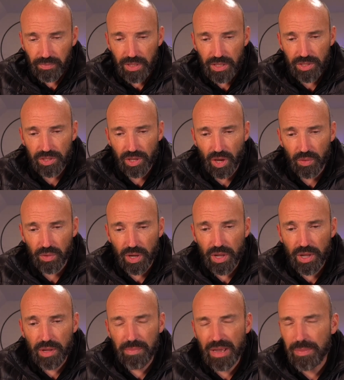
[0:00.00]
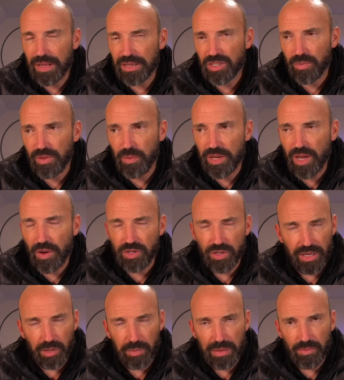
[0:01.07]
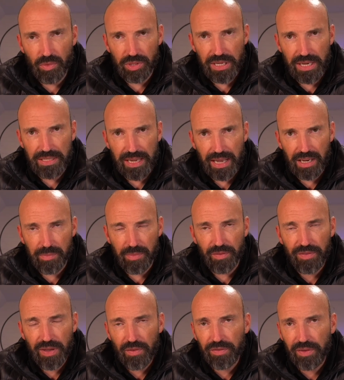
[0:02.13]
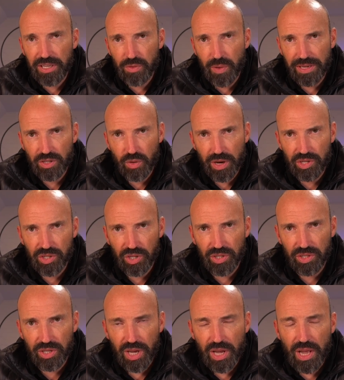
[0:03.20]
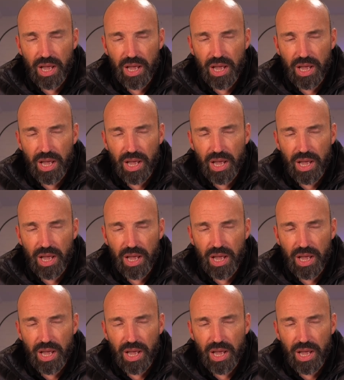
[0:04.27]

So maybe that's something we go into a little bit more detail in, but feel free to ask questions.